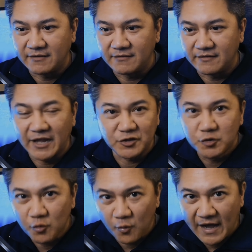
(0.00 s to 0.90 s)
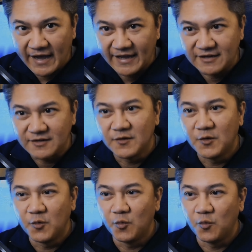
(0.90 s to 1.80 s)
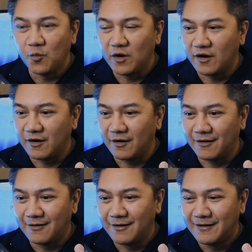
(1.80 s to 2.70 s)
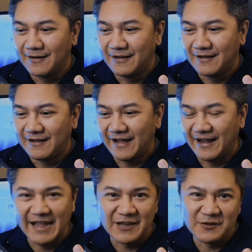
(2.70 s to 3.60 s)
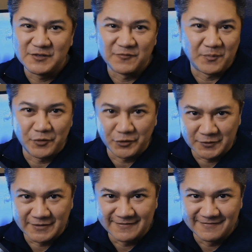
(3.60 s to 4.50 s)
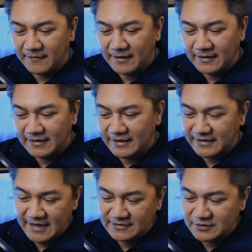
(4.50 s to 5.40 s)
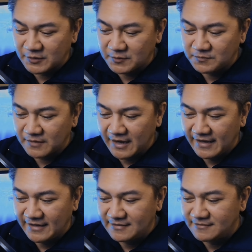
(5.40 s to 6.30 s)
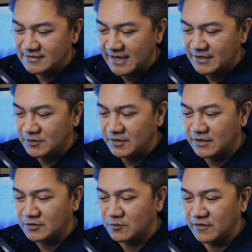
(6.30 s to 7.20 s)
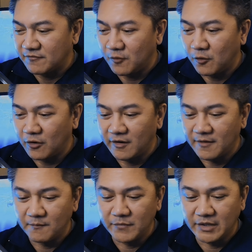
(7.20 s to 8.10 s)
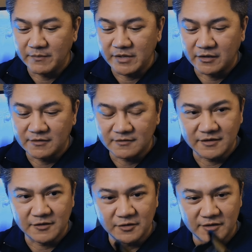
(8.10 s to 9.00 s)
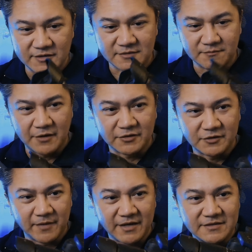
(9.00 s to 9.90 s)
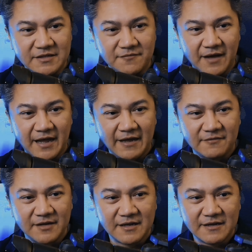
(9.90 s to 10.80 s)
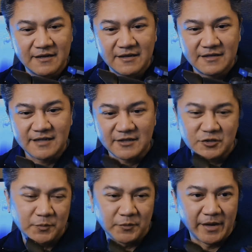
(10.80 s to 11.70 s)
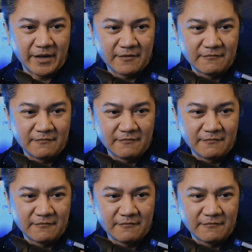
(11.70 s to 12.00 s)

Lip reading: not too wide where I can't use it for portrait. And yeah, so I decided to get that 24 millimeter. Here it is. It's mounted to my Z5. It's not super big,